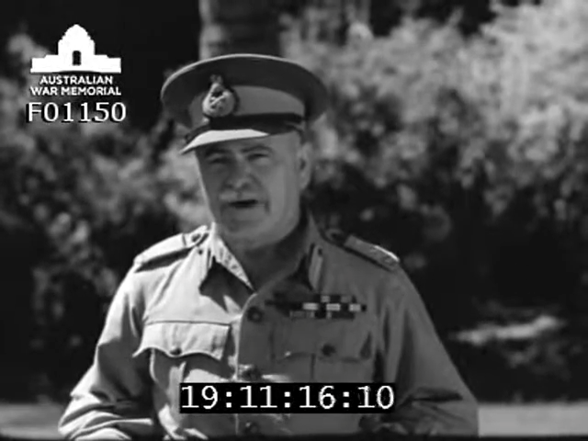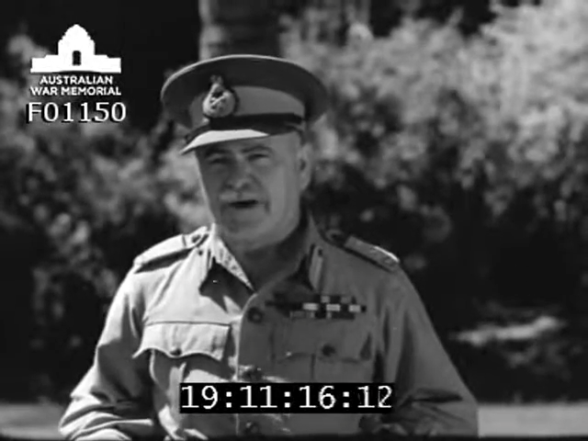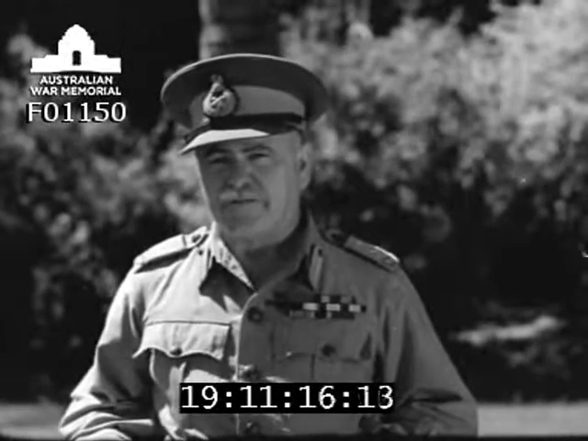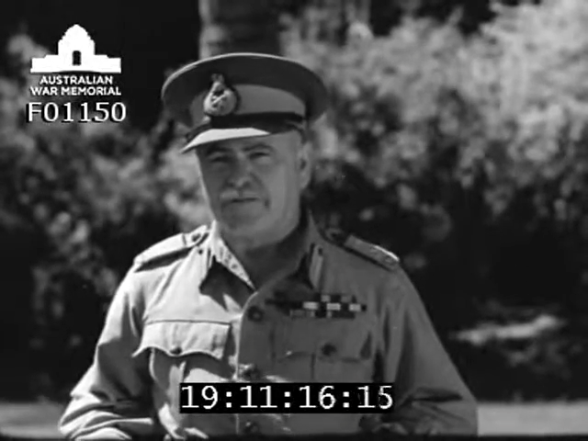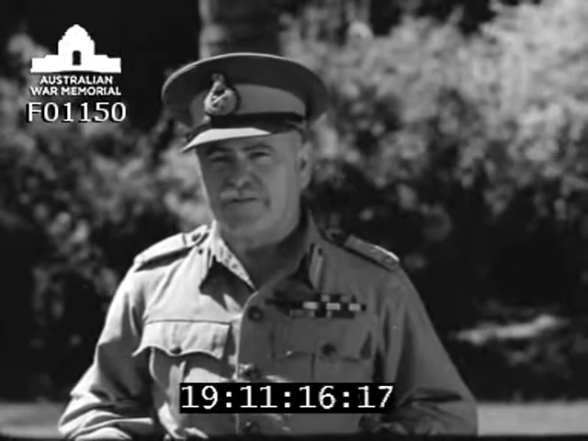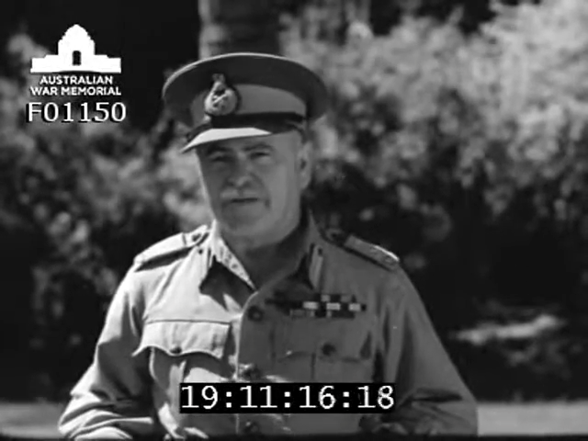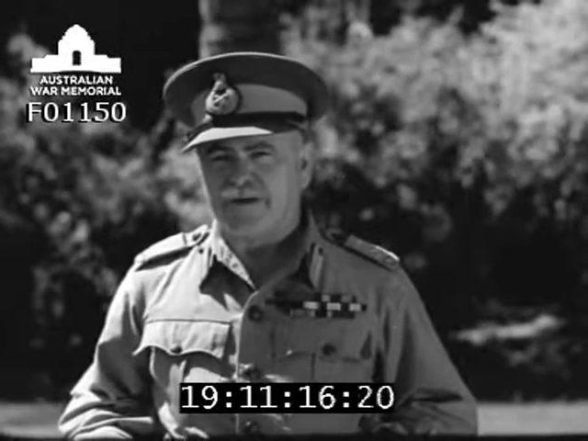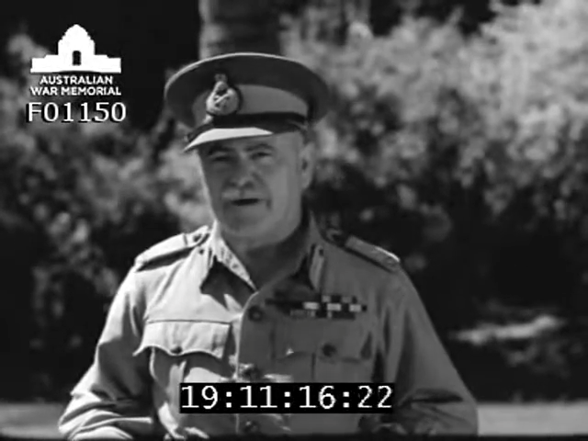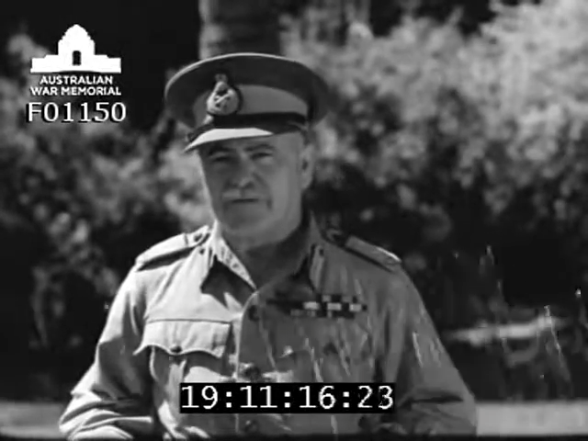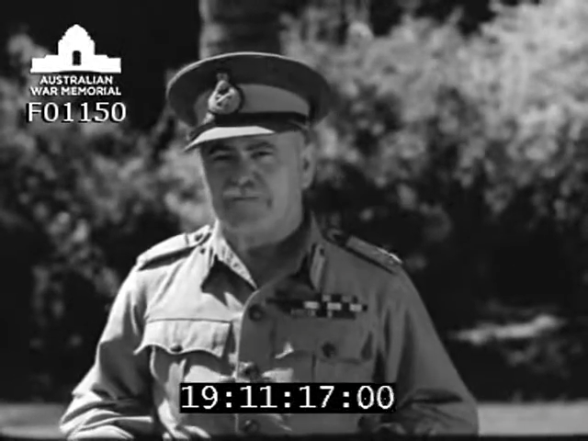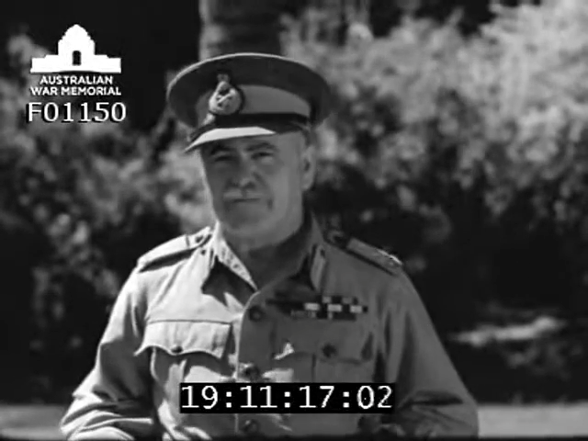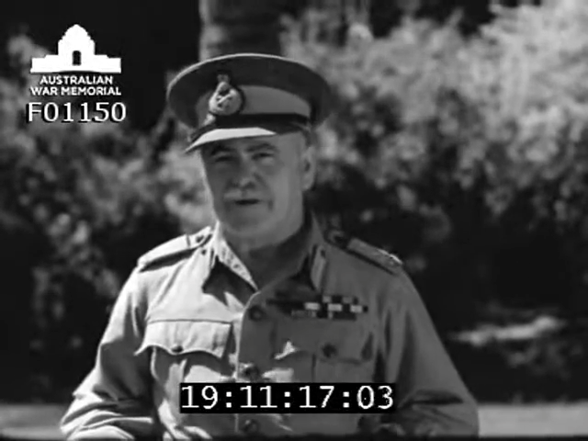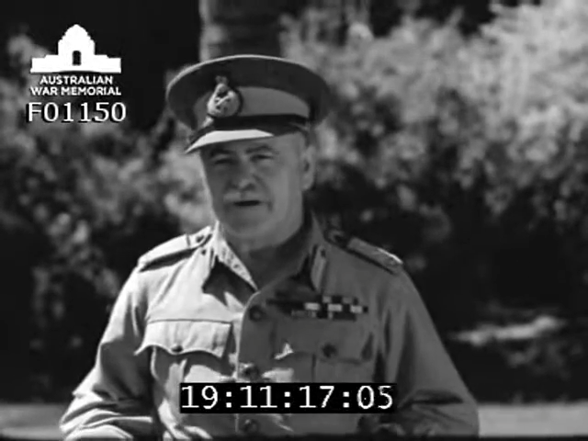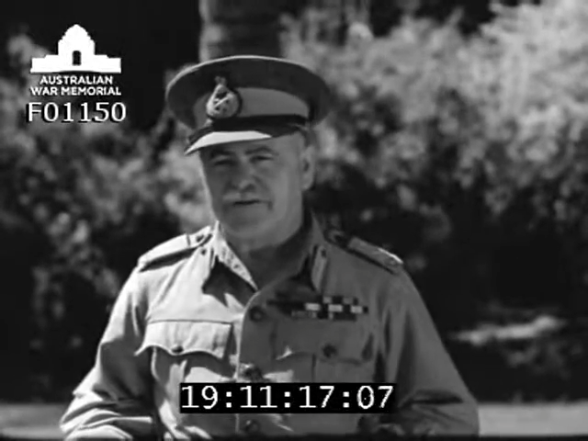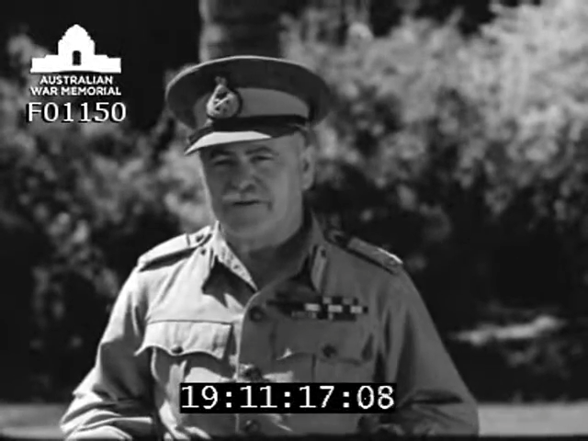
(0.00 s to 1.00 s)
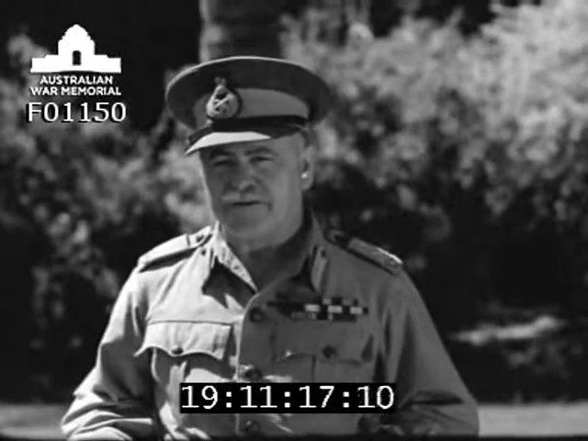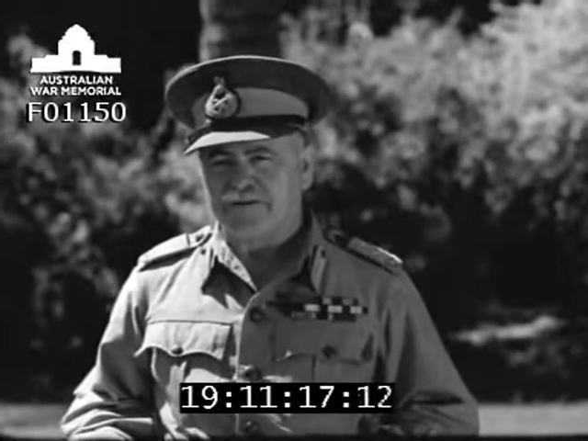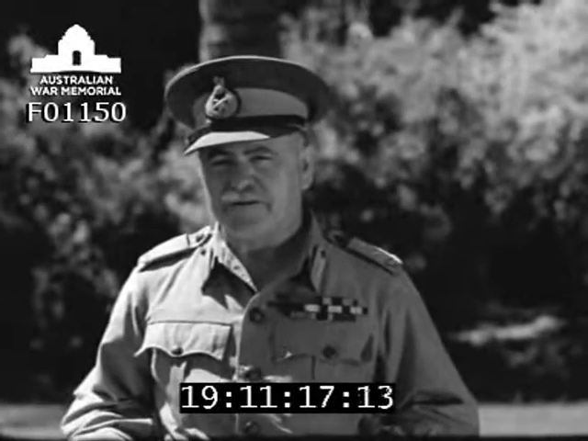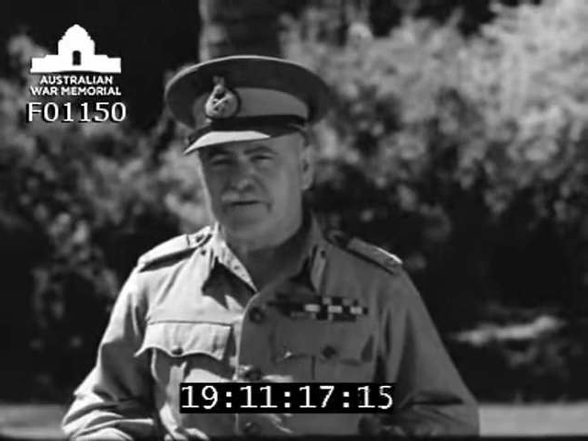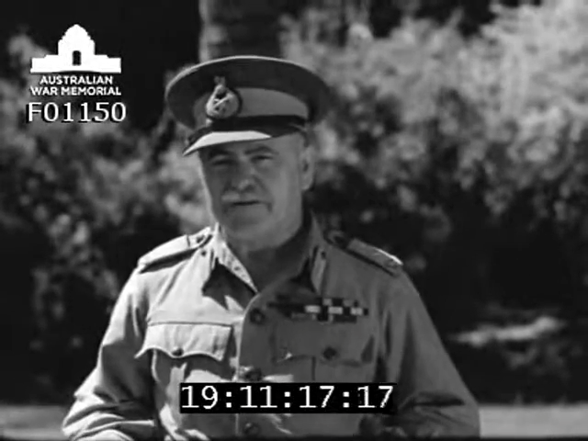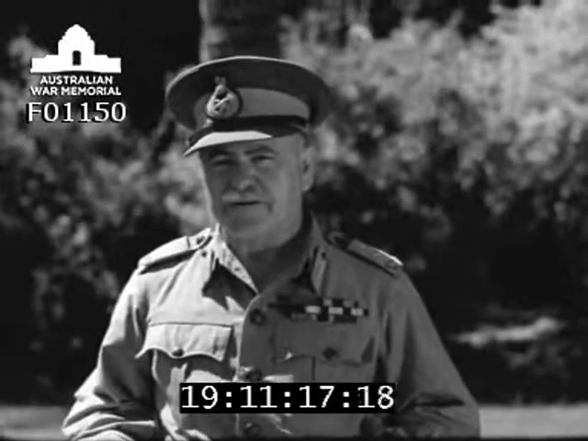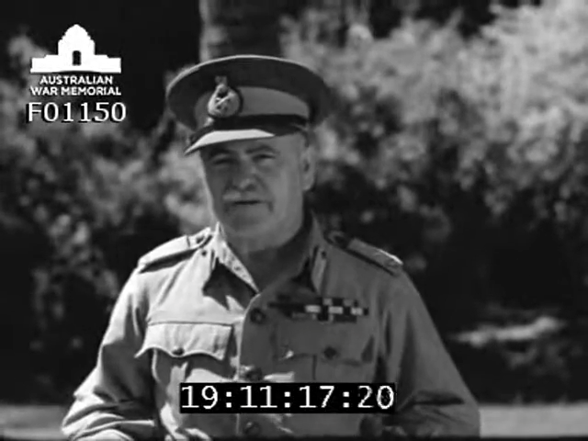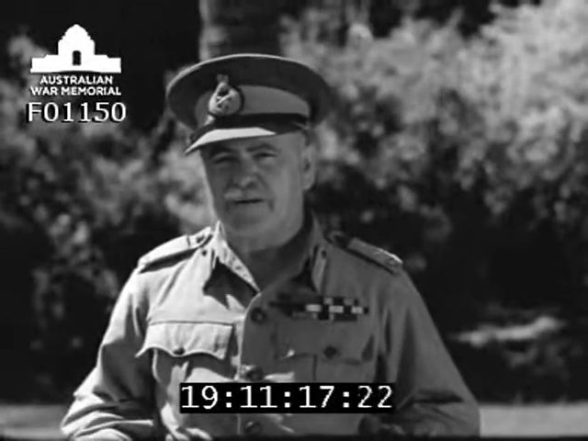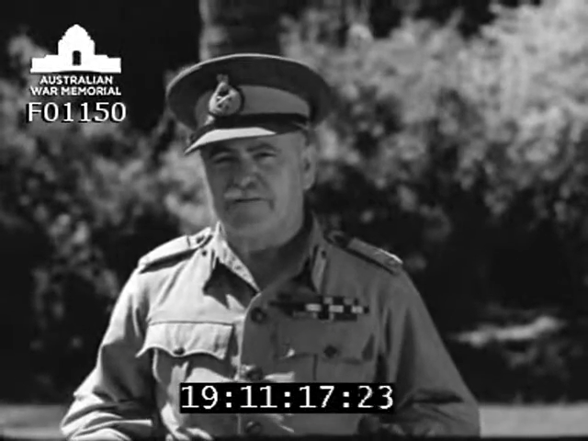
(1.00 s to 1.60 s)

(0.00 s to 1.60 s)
of oppression,